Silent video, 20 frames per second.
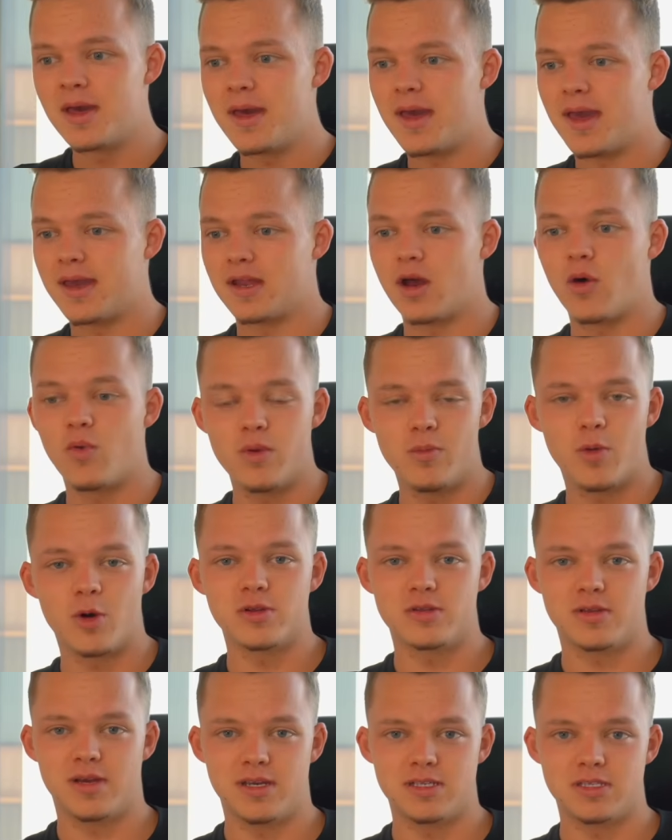and how we
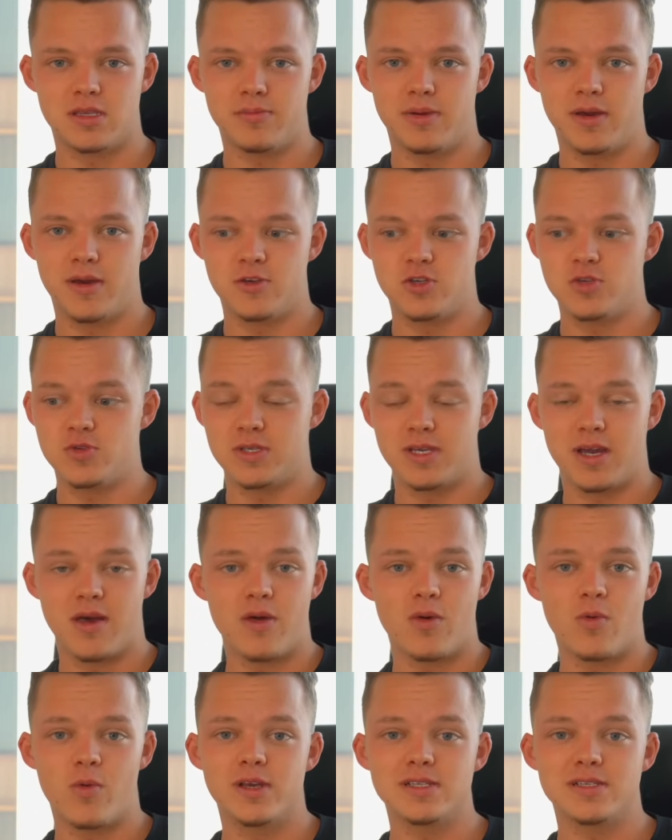monetize the page using
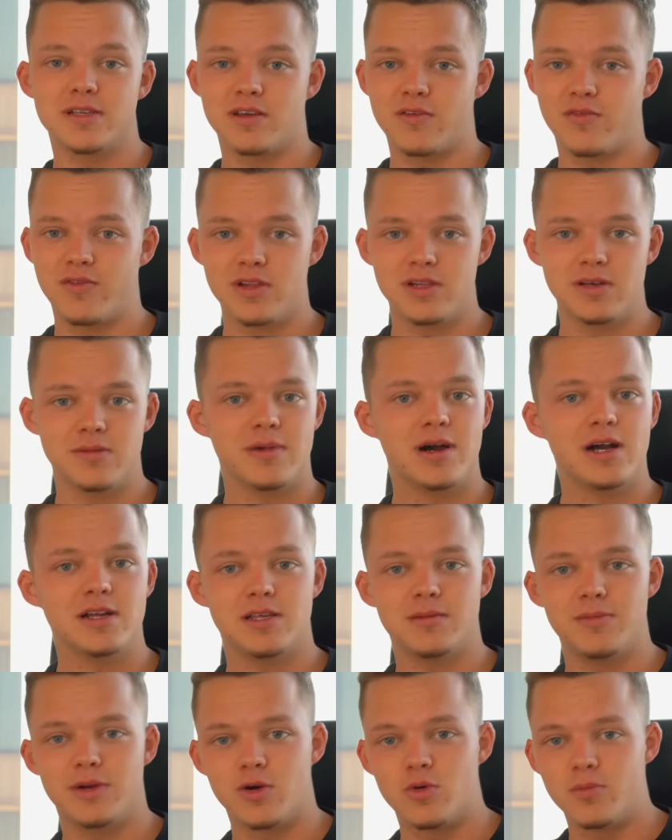other ways like affiliate
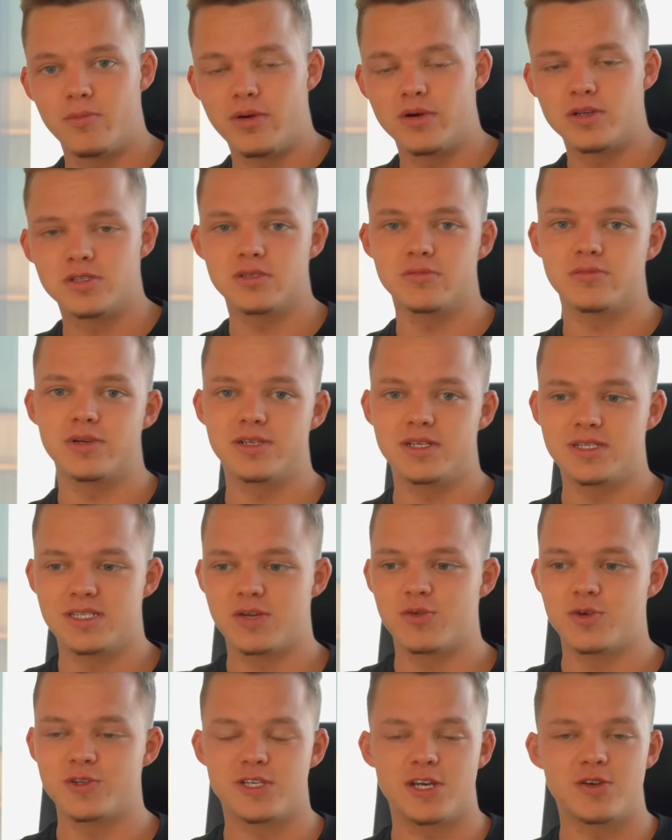marketing, my own personal brand,
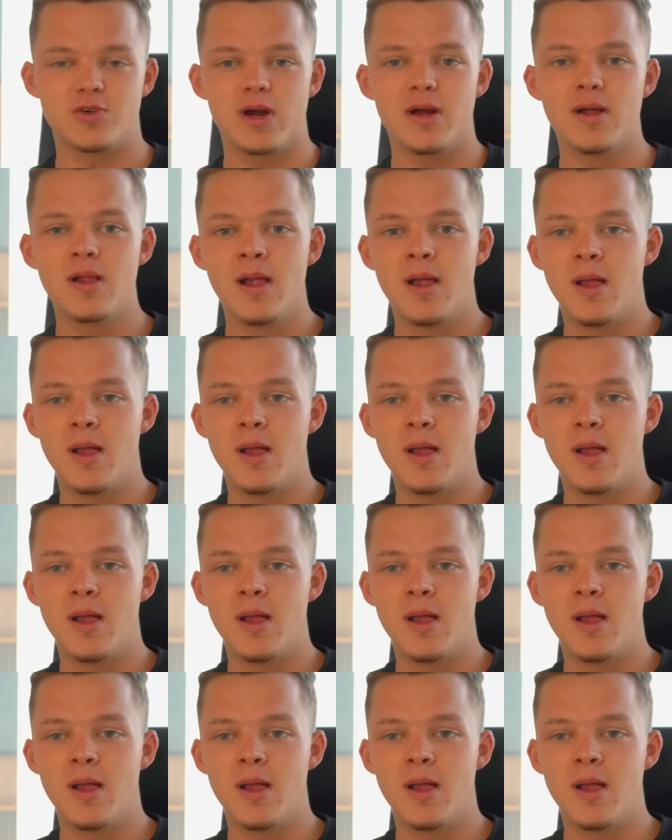etc., etc.